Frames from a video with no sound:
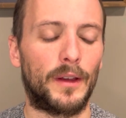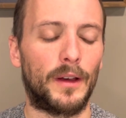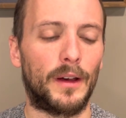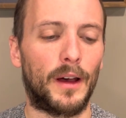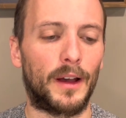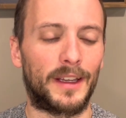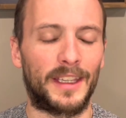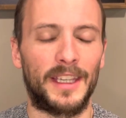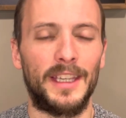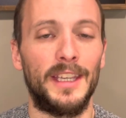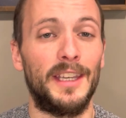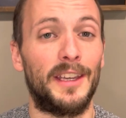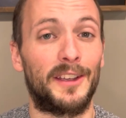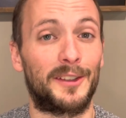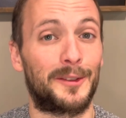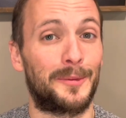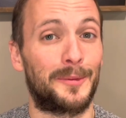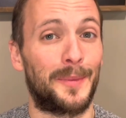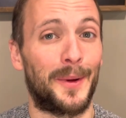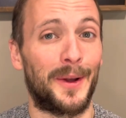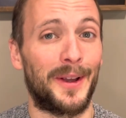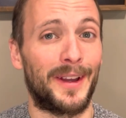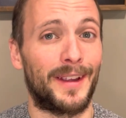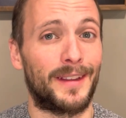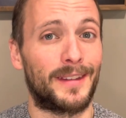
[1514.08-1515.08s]
a key
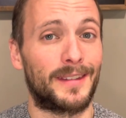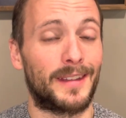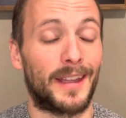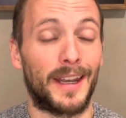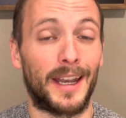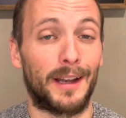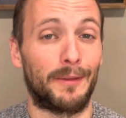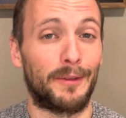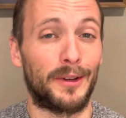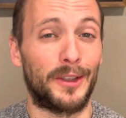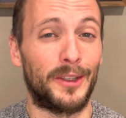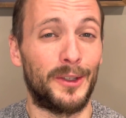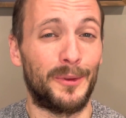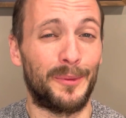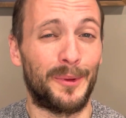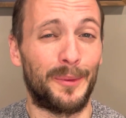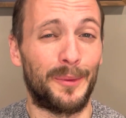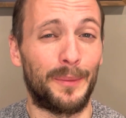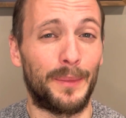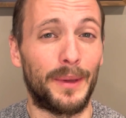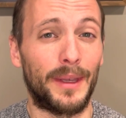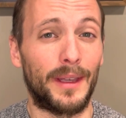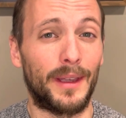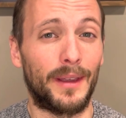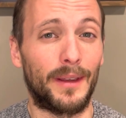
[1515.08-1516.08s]
experience that every human
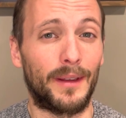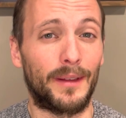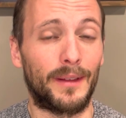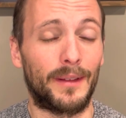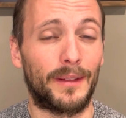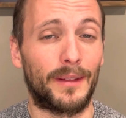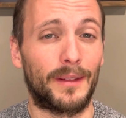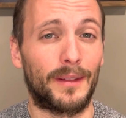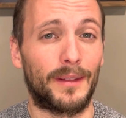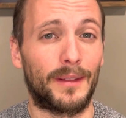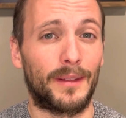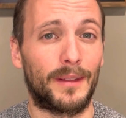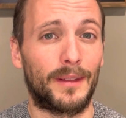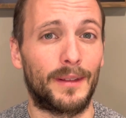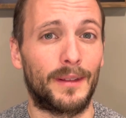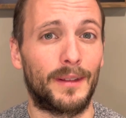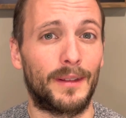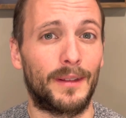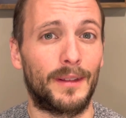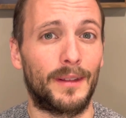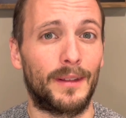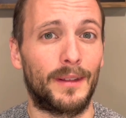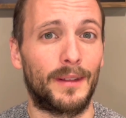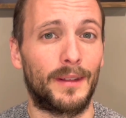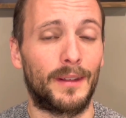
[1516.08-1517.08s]
being
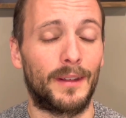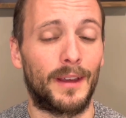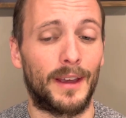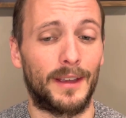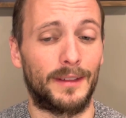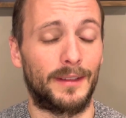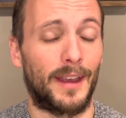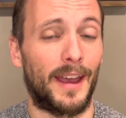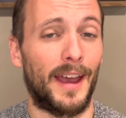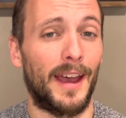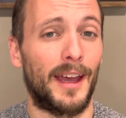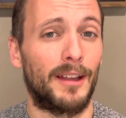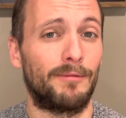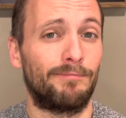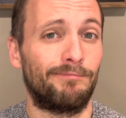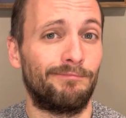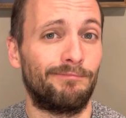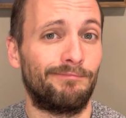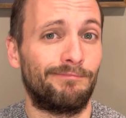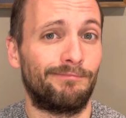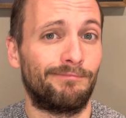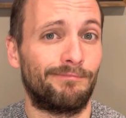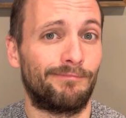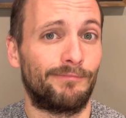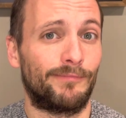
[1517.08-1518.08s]
has had
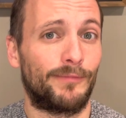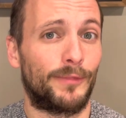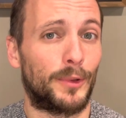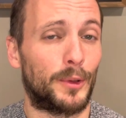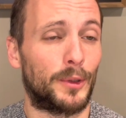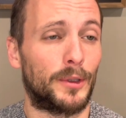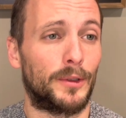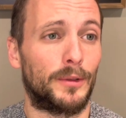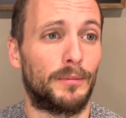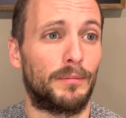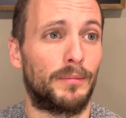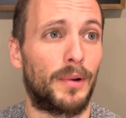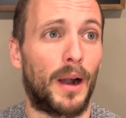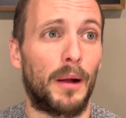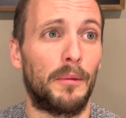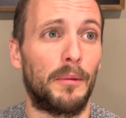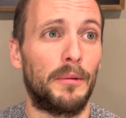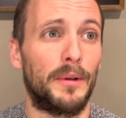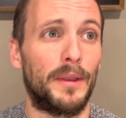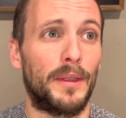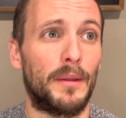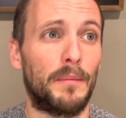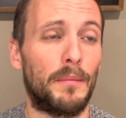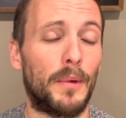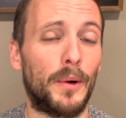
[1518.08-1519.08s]
for probably
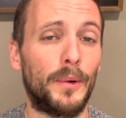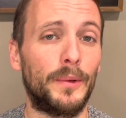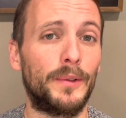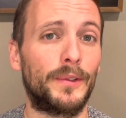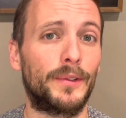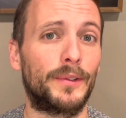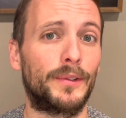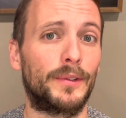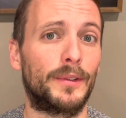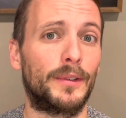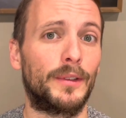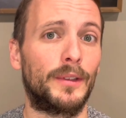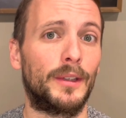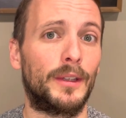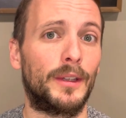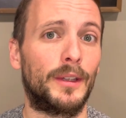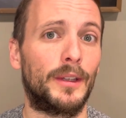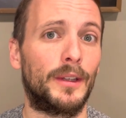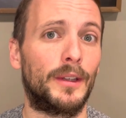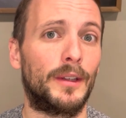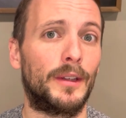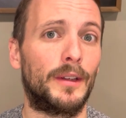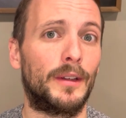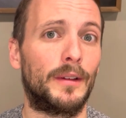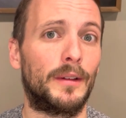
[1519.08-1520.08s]
the most
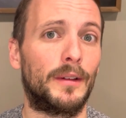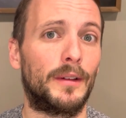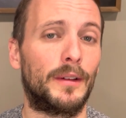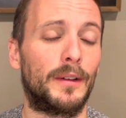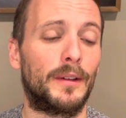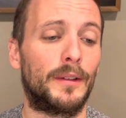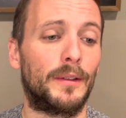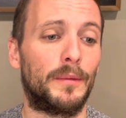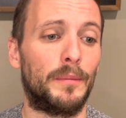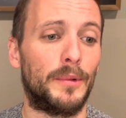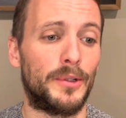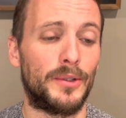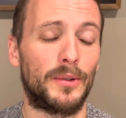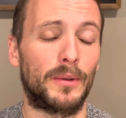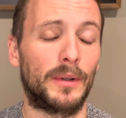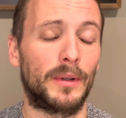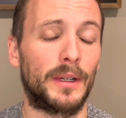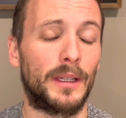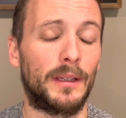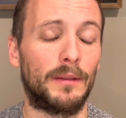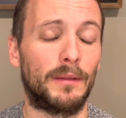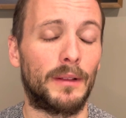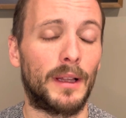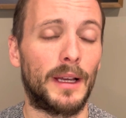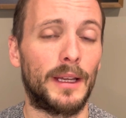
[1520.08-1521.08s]
majority
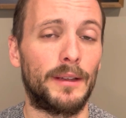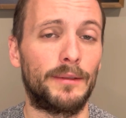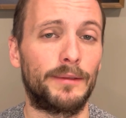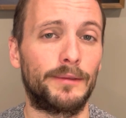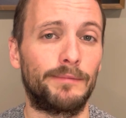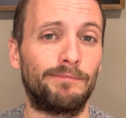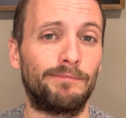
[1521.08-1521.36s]
of life,